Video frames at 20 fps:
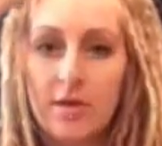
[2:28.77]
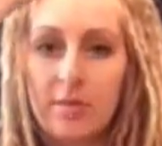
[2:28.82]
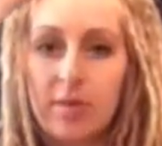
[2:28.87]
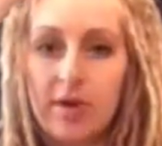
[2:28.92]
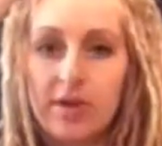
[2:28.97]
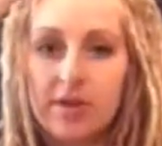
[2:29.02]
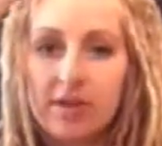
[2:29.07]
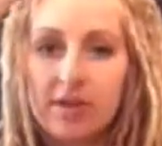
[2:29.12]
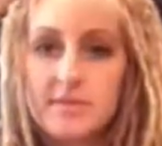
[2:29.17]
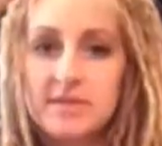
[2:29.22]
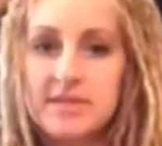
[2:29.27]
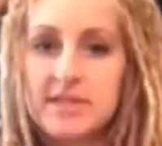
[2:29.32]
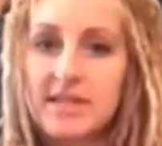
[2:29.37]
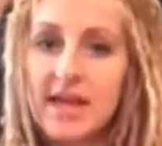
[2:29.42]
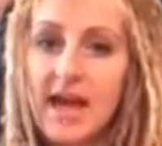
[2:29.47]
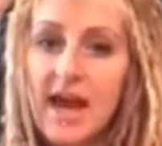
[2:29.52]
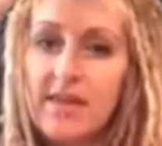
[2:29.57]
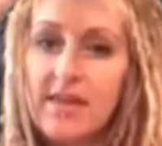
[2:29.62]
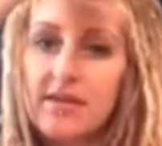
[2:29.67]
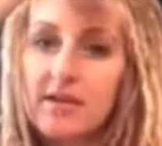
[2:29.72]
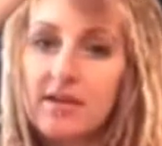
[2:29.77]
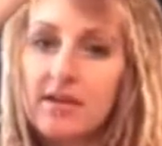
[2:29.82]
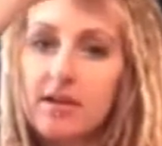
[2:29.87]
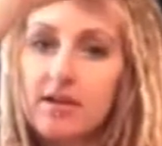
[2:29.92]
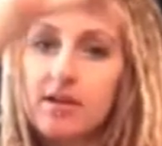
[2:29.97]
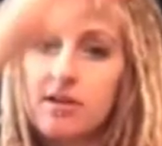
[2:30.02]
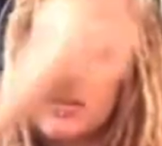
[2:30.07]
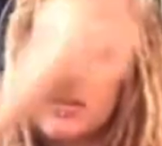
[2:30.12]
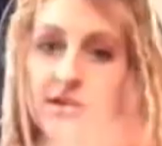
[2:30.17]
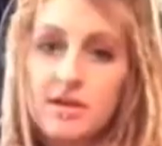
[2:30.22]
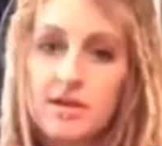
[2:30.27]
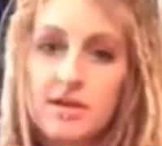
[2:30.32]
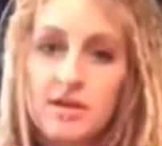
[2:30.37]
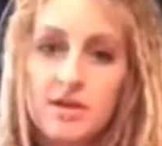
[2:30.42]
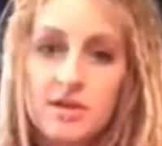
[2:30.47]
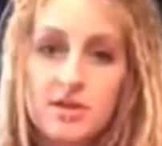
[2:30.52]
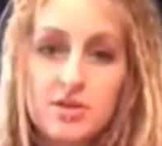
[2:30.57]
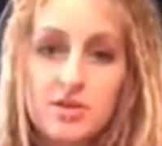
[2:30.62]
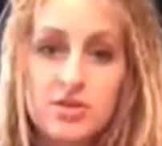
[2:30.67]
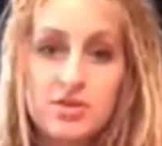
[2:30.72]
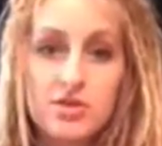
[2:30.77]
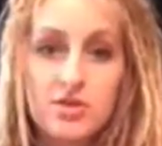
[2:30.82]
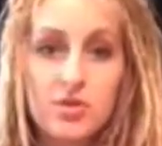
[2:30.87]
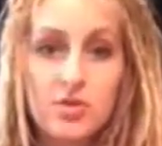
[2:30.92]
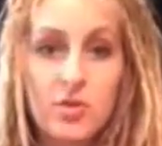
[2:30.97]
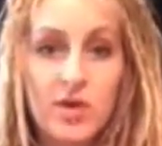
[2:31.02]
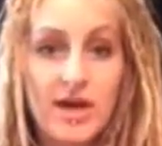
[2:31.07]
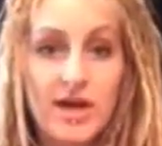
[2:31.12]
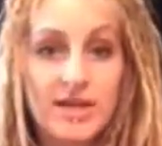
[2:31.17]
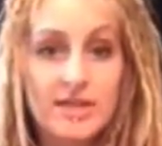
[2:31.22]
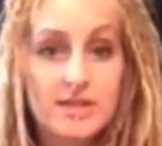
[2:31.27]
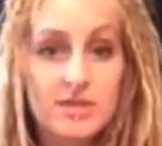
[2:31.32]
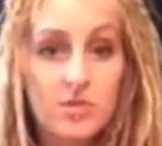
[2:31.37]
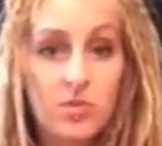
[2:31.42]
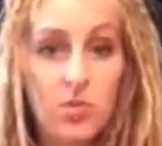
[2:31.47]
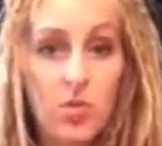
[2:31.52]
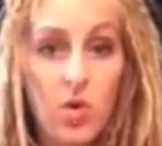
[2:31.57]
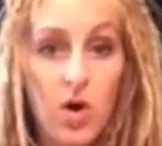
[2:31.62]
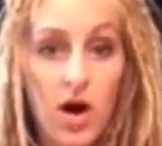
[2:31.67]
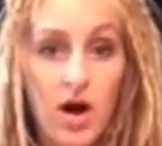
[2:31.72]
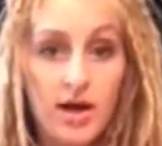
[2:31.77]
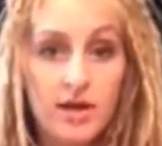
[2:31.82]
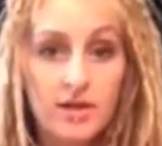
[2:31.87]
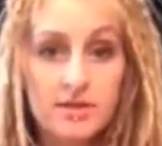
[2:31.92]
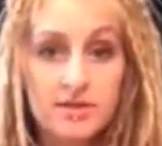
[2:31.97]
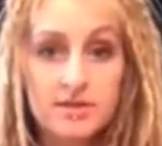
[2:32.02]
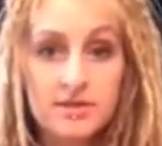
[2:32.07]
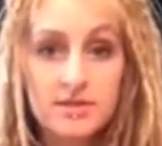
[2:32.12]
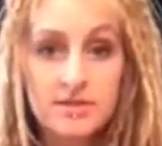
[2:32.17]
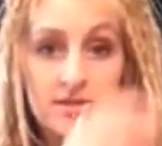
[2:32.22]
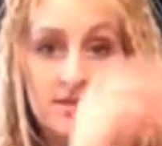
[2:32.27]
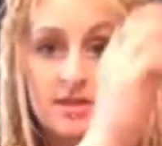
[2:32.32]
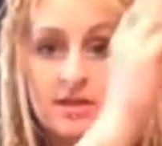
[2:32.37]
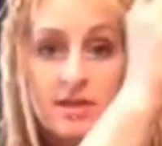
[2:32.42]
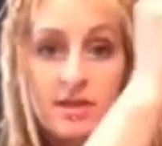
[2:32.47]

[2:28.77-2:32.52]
Put them together, twist once,